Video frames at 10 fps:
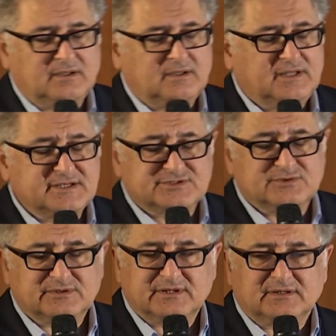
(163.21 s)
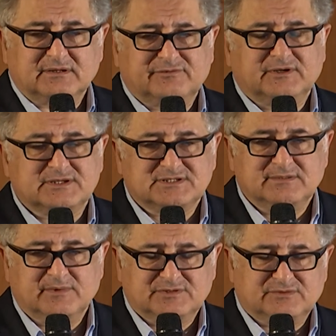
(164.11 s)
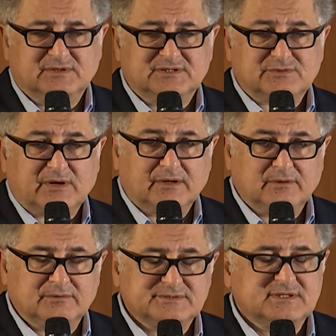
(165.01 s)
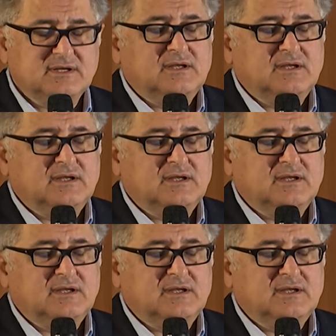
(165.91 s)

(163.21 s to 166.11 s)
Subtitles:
lesser than the efficacy measured in trials,